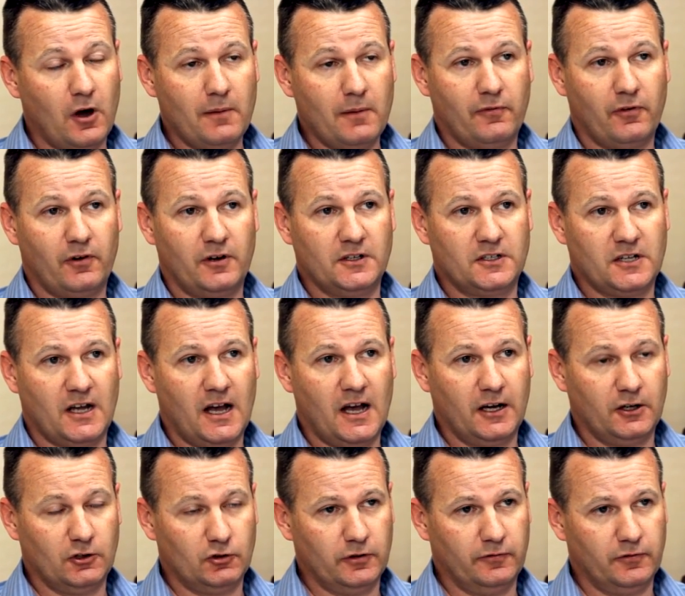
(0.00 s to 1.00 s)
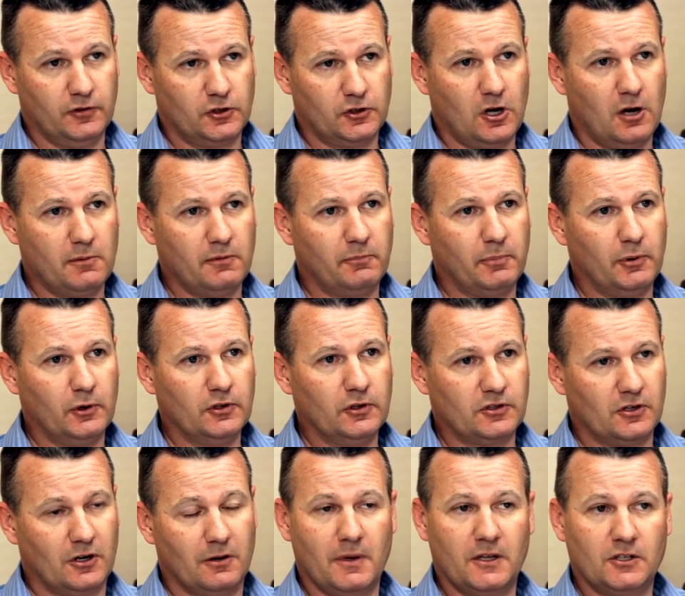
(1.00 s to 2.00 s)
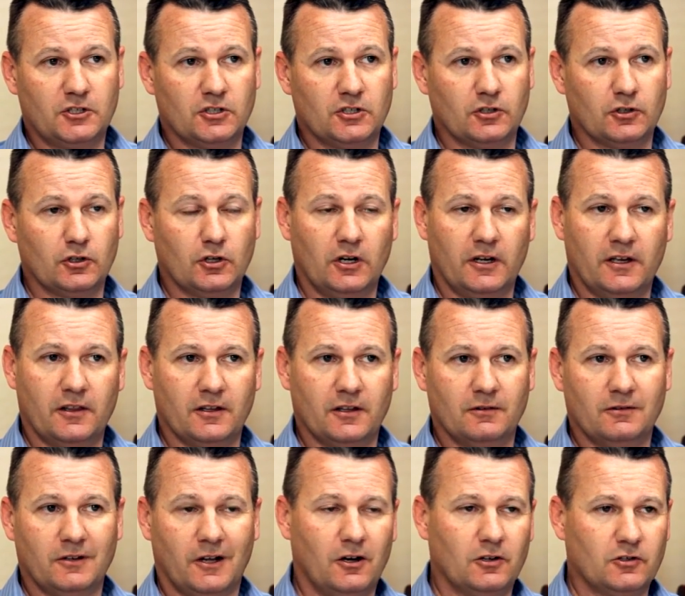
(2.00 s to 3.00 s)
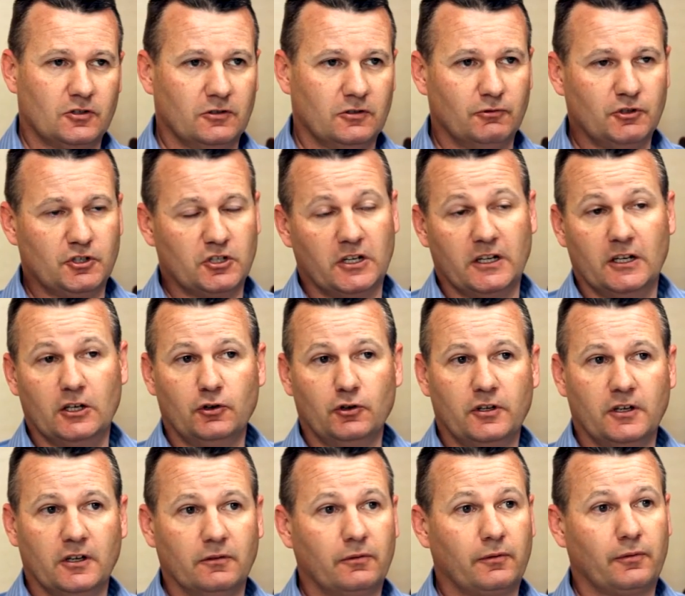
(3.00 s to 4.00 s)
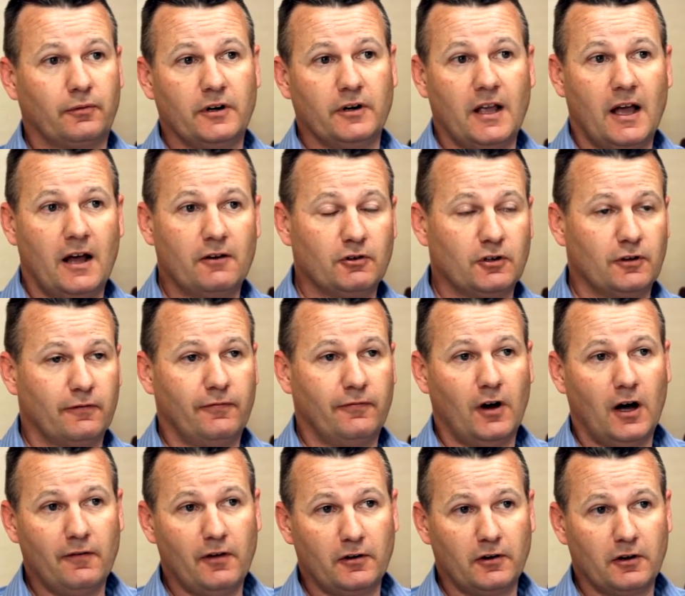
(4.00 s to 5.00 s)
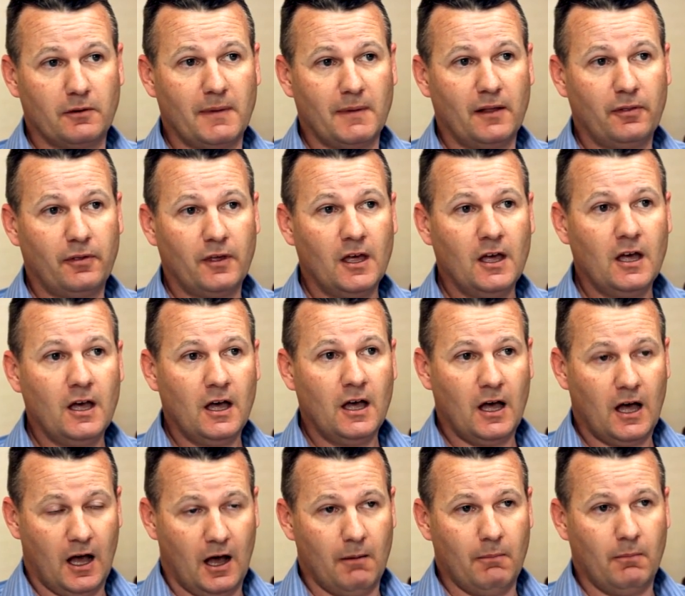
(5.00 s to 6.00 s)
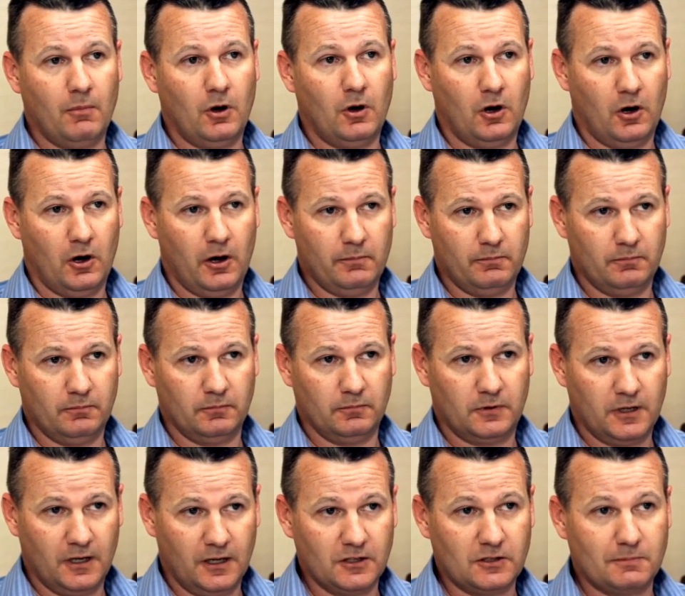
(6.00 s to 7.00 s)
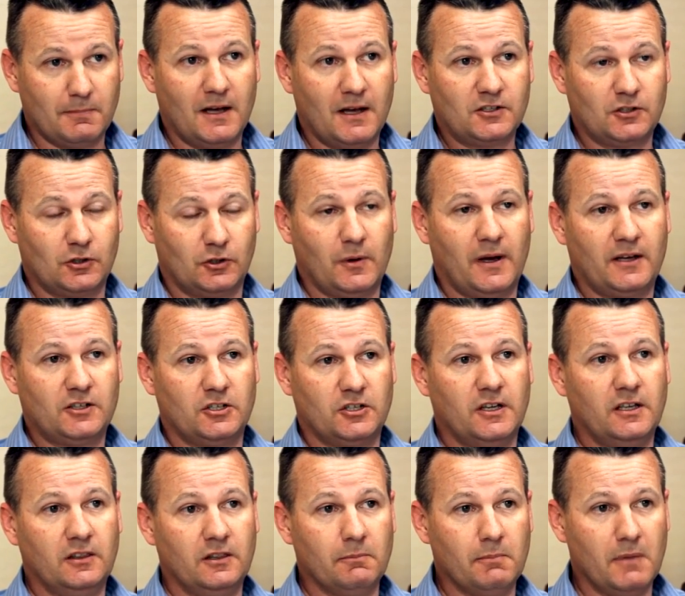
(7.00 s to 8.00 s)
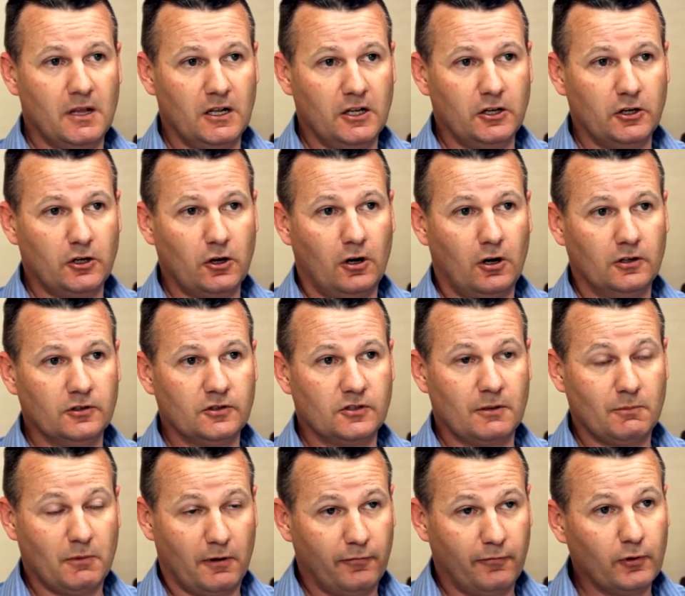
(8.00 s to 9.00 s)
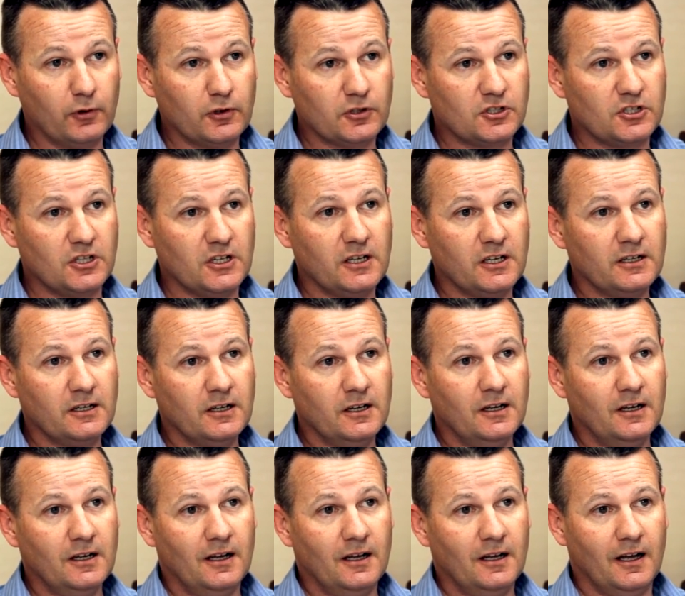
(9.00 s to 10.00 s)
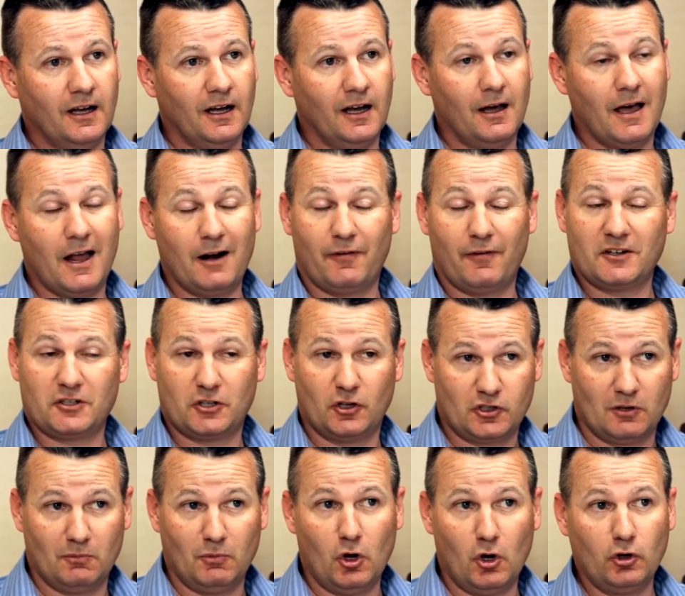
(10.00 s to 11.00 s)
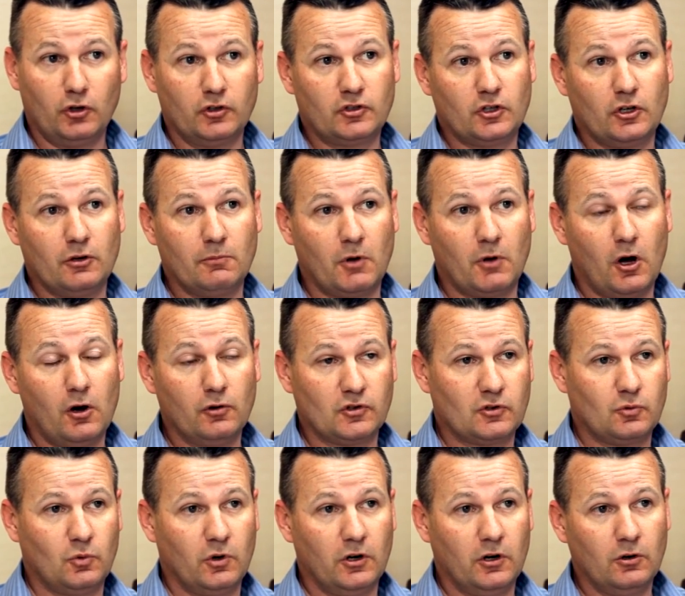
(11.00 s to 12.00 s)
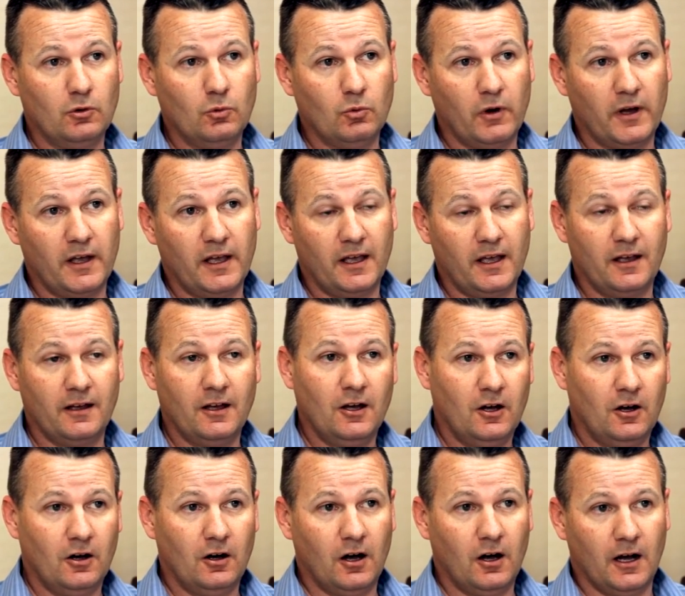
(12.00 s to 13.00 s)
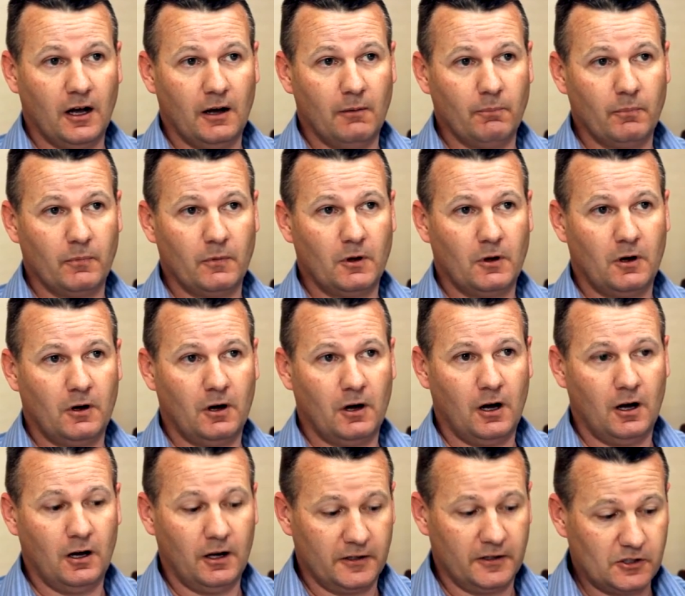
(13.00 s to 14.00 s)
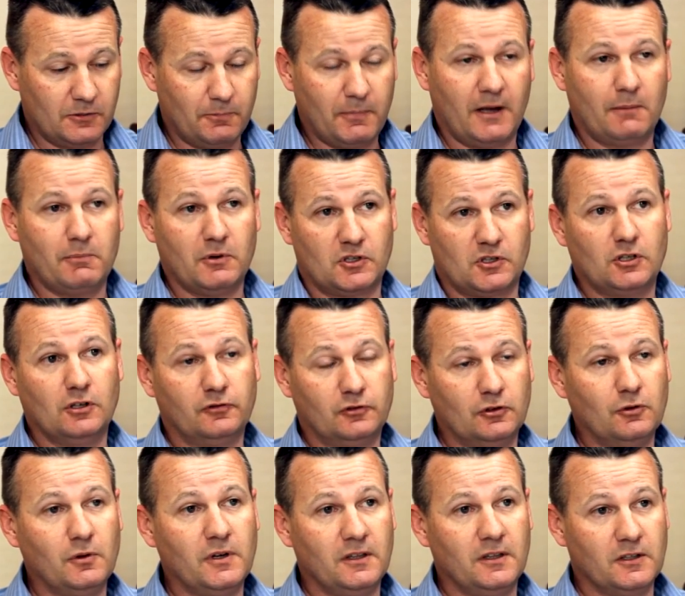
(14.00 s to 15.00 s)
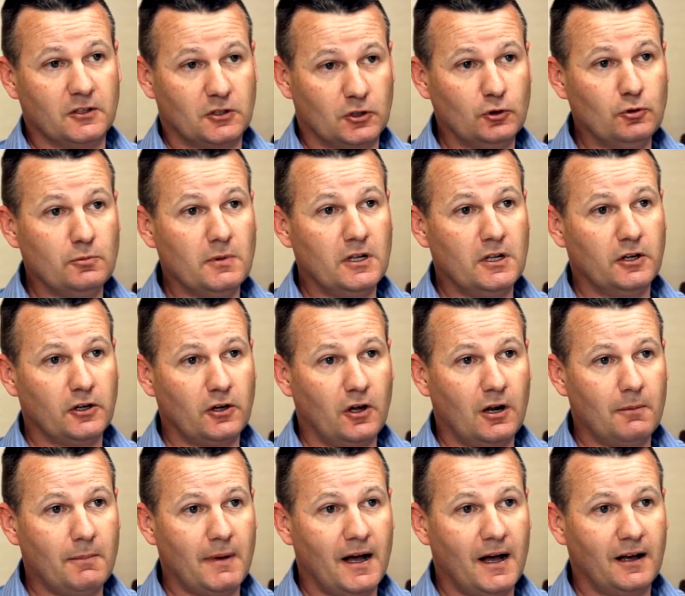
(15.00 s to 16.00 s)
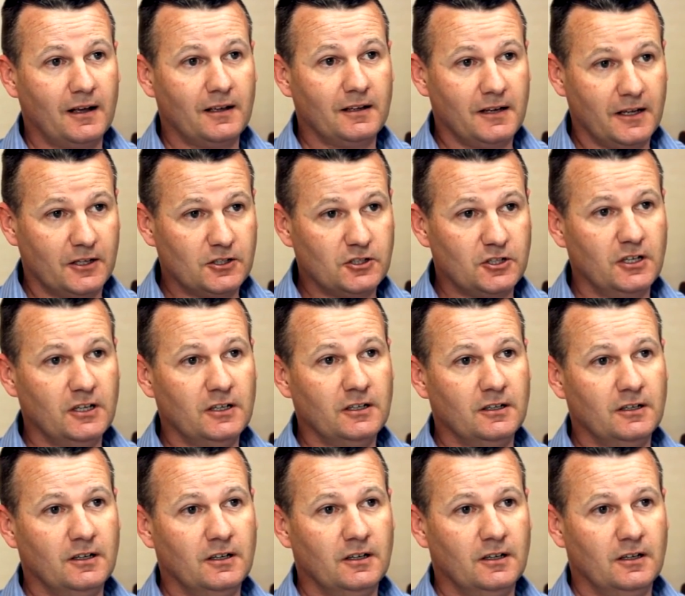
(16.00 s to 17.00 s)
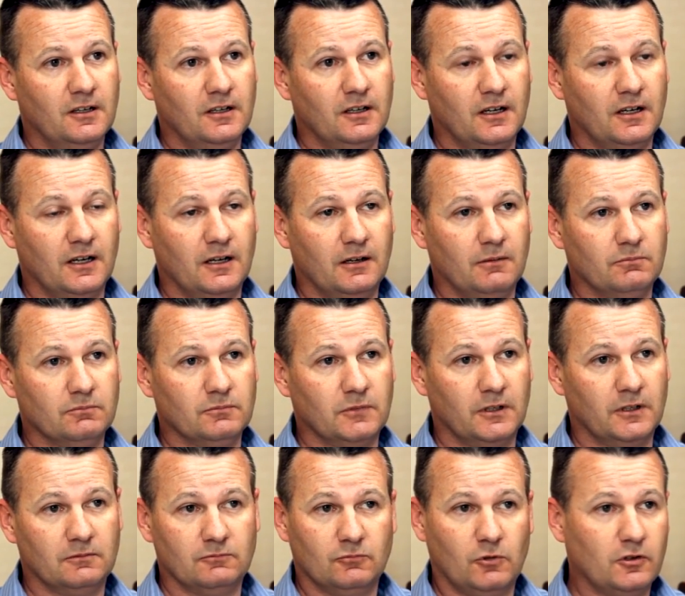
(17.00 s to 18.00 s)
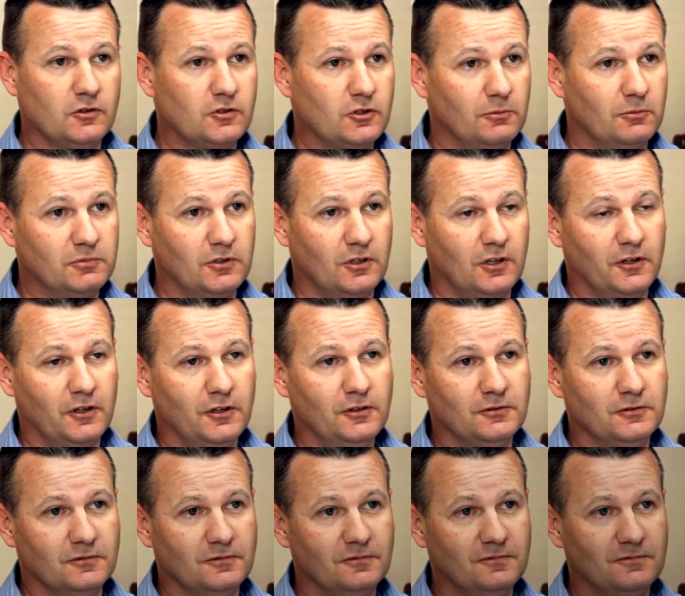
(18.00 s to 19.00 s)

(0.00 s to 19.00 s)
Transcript: I am a very target-driven type of person. I mentioned earlier that I was originally looking at 300 to 500 a month. I'm keen as mustard to actually hit the $1 million in my first year, and I've actually got some longer-term goals as well, where I'll expect myself to hit the $2 million mark next year, and won't stop till I do.